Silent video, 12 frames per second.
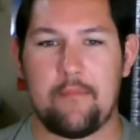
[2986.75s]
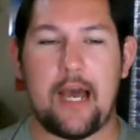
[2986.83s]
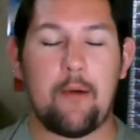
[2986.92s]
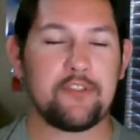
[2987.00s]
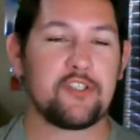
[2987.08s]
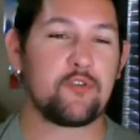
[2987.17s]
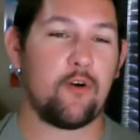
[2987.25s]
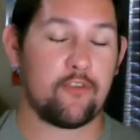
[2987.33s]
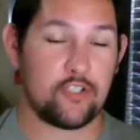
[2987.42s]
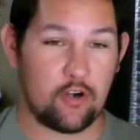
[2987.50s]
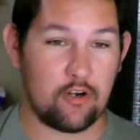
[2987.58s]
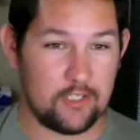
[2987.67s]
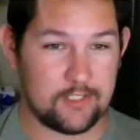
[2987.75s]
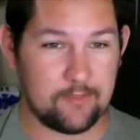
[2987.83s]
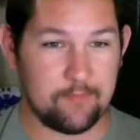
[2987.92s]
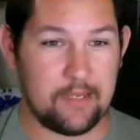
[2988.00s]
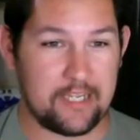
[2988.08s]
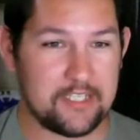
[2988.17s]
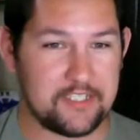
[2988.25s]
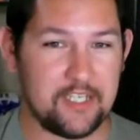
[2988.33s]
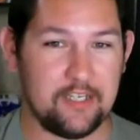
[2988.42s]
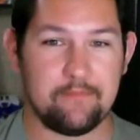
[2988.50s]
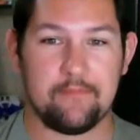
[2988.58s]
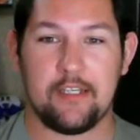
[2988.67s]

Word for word: I went to school for journalism at K State,